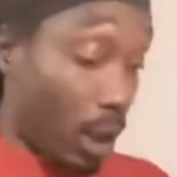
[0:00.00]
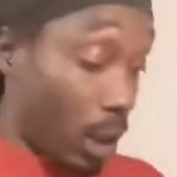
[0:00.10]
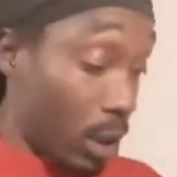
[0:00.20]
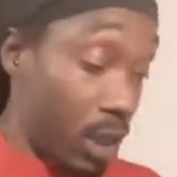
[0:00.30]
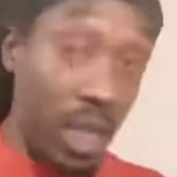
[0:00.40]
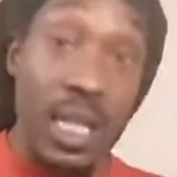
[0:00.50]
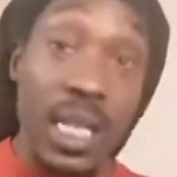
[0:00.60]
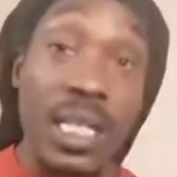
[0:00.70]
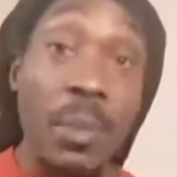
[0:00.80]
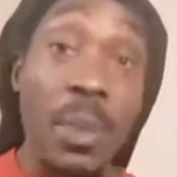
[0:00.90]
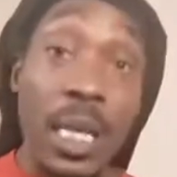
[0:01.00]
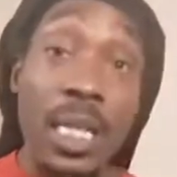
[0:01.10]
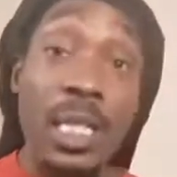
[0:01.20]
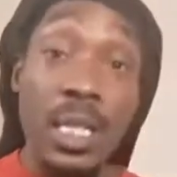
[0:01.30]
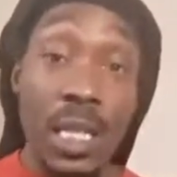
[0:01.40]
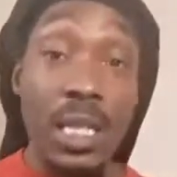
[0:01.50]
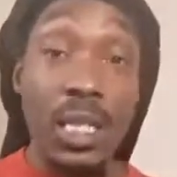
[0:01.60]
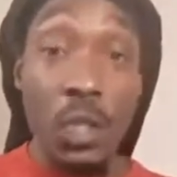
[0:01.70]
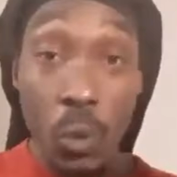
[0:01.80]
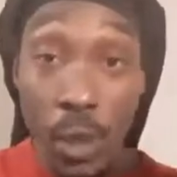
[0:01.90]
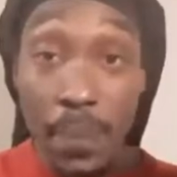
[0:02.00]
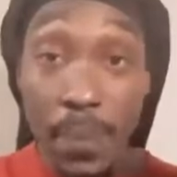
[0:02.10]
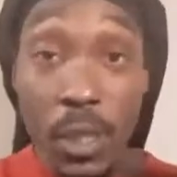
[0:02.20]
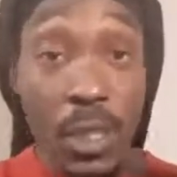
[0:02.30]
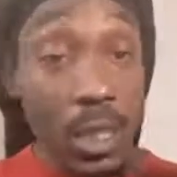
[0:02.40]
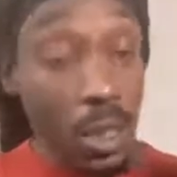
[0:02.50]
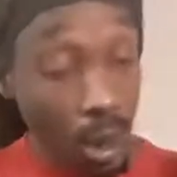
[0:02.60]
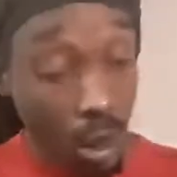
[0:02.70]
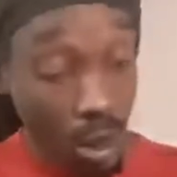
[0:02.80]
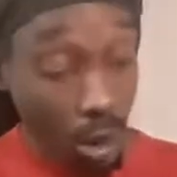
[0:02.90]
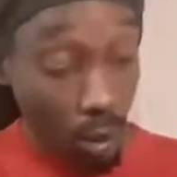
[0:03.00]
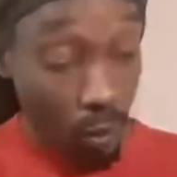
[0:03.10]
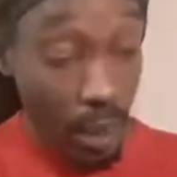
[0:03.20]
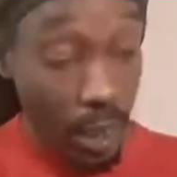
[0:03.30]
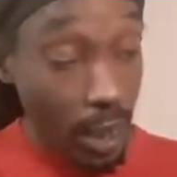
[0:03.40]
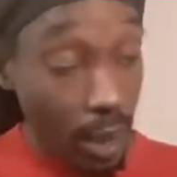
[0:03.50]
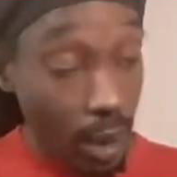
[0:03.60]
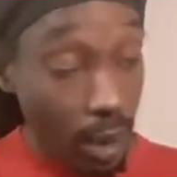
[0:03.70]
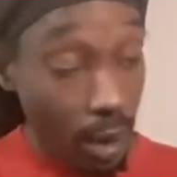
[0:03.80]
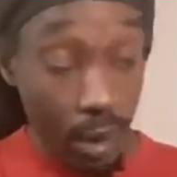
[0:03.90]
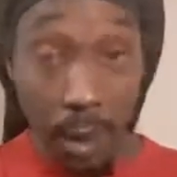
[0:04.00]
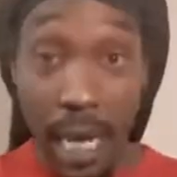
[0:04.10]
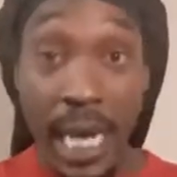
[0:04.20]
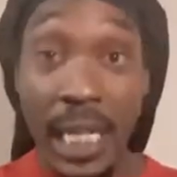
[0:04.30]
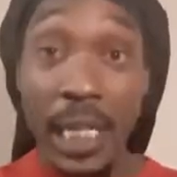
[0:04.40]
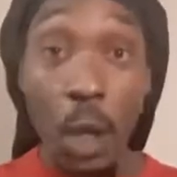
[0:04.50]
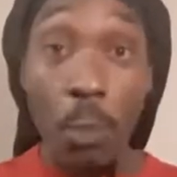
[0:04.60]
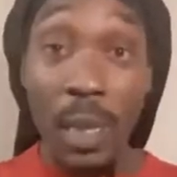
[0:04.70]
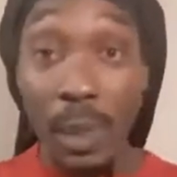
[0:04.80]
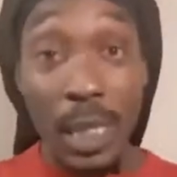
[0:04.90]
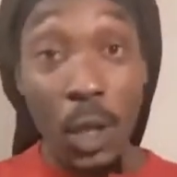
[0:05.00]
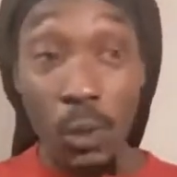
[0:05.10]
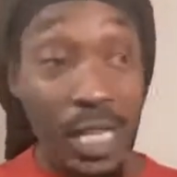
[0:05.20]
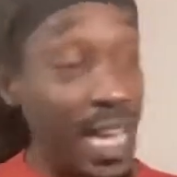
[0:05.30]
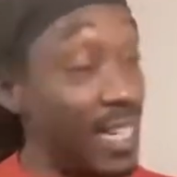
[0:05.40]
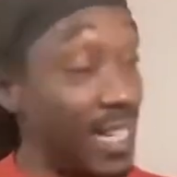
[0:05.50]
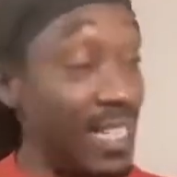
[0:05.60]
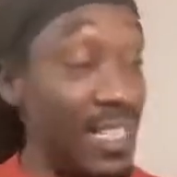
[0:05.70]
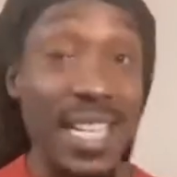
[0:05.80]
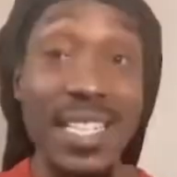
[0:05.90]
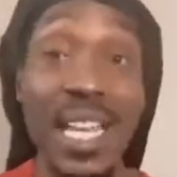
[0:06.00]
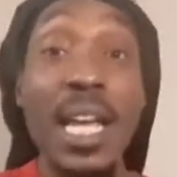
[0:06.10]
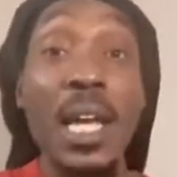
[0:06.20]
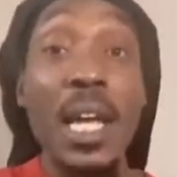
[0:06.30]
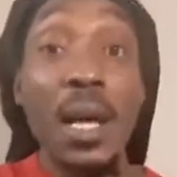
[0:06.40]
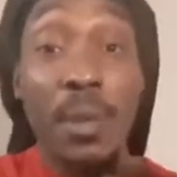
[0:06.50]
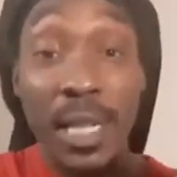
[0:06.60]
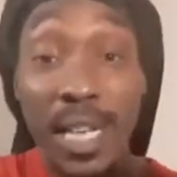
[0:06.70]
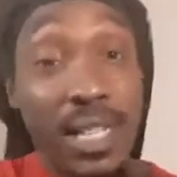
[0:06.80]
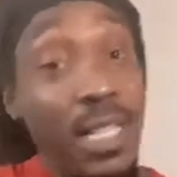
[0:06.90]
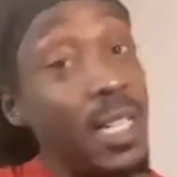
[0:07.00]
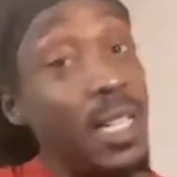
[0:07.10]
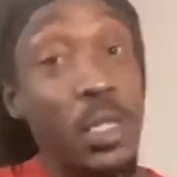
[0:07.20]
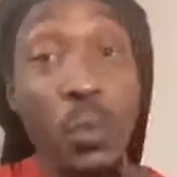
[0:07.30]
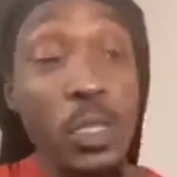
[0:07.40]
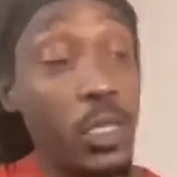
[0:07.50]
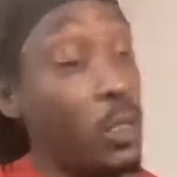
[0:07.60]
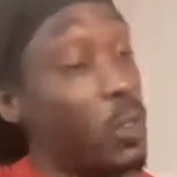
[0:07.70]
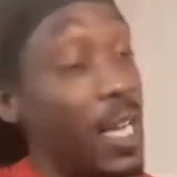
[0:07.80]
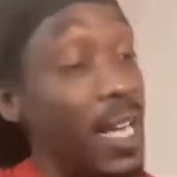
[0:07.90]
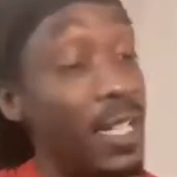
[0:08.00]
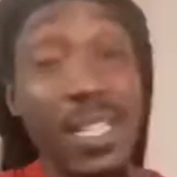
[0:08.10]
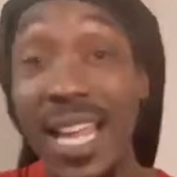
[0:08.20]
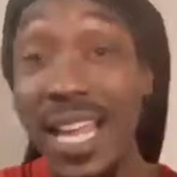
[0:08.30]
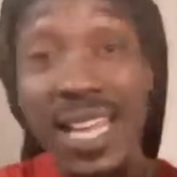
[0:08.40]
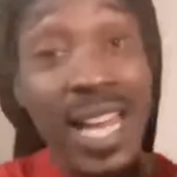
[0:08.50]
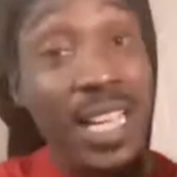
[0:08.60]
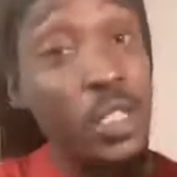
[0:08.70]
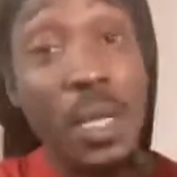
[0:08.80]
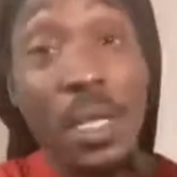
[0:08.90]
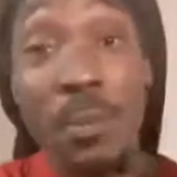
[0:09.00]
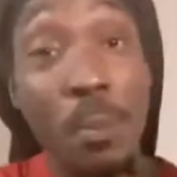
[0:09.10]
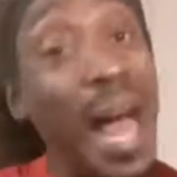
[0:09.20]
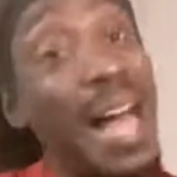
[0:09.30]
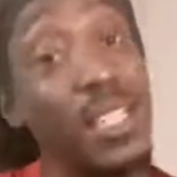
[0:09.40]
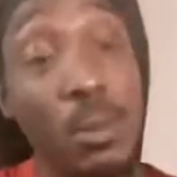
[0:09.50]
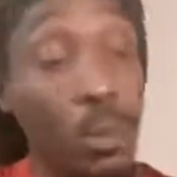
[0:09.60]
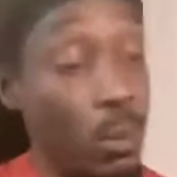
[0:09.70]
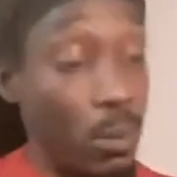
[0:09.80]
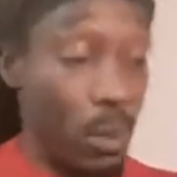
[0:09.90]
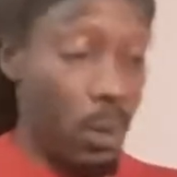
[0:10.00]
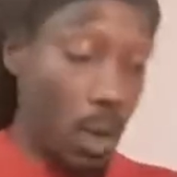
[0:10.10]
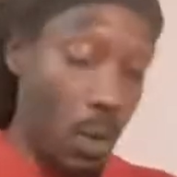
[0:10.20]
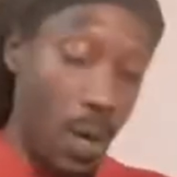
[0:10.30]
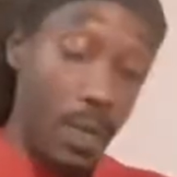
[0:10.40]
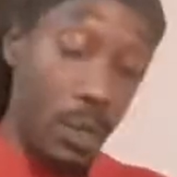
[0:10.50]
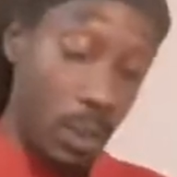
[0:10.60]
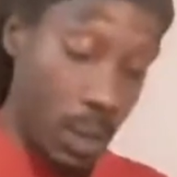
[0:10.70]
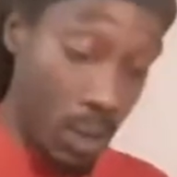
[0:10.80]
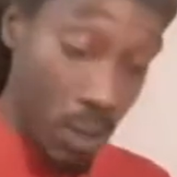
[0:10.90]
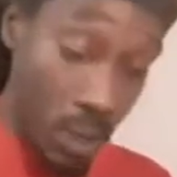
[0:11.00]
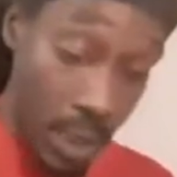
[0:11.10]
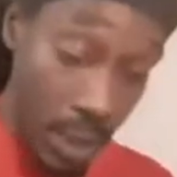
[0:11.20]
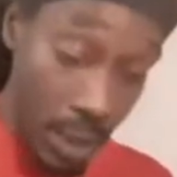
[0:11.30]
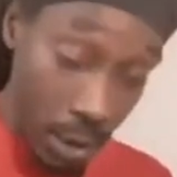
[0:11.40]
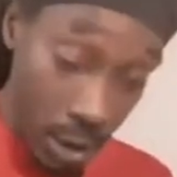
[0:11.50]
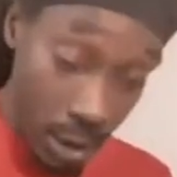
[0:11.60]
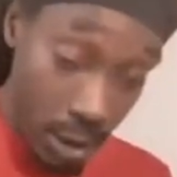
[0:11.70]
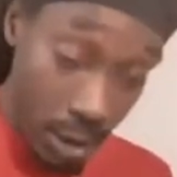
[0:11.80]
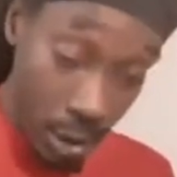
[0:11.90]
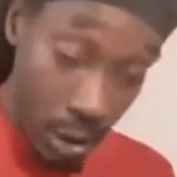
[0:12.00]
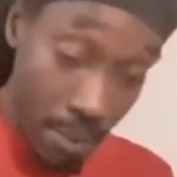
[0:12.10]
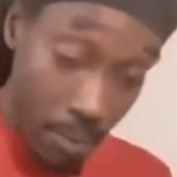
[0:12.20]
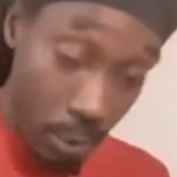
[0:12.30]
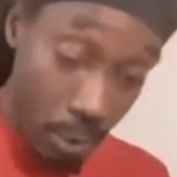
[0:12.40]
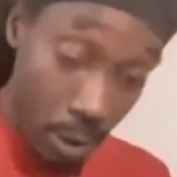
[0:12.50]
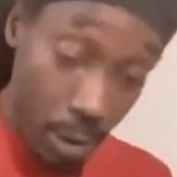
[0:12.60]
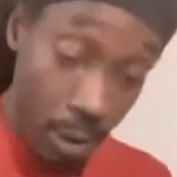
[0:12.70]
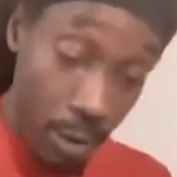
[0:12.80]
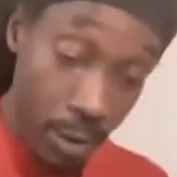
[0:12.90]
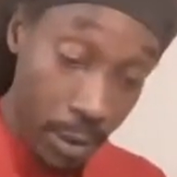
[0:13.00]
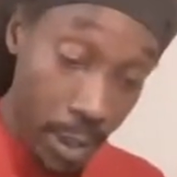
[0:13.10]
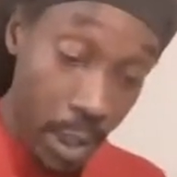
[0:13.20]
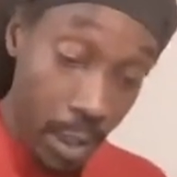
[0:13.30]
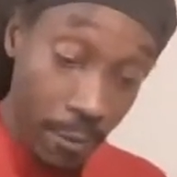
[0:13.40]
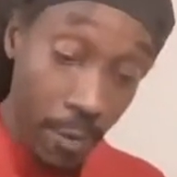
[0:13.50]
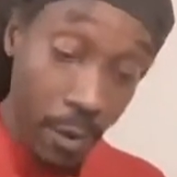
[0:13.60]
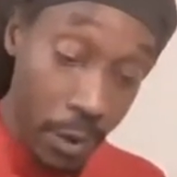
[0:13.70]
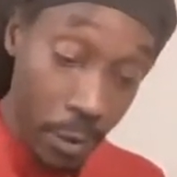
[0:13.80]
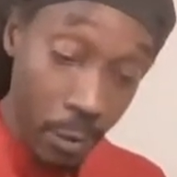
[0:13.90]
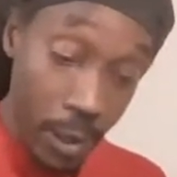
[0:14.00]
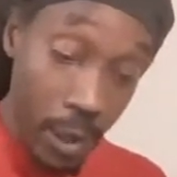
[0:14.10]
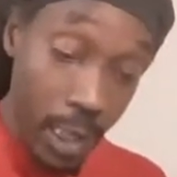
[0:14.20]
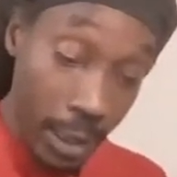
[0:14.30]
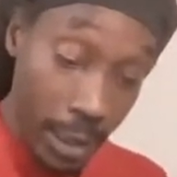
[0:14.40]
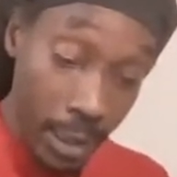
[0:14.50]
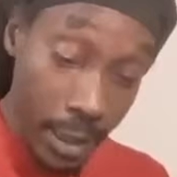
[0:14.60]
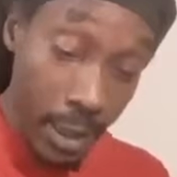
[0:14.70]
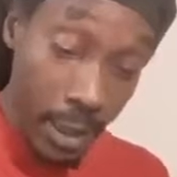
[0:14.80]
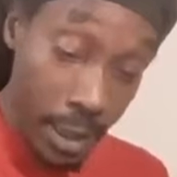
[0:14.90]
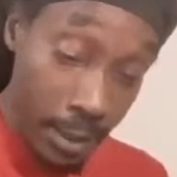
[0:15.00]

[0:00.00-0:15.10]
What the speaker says: Study some of these scripts, okay? The Haleo-Biblio text, as they say, but get it in its original text as possible. All right, so let's go ahead to Genesis chapter 30, verse 3, like it said.